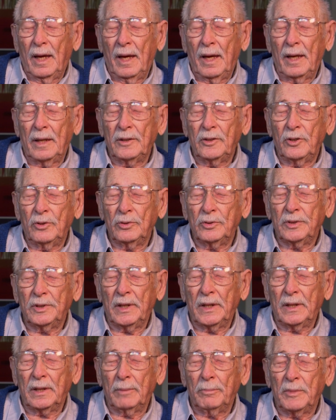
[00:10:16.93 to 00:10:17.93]
and
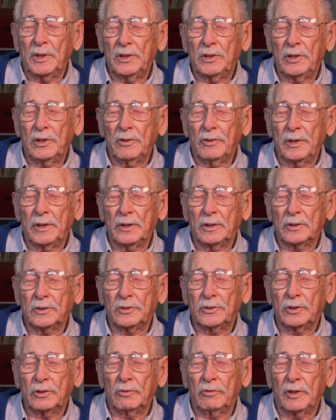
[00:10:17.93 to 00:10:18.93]
using the material
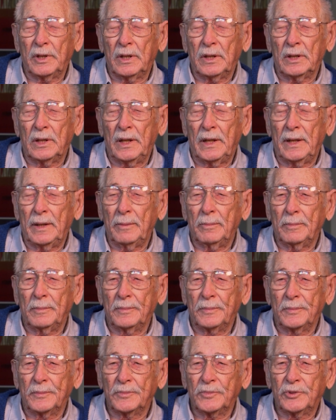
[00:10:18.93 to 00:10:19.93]
to reclaim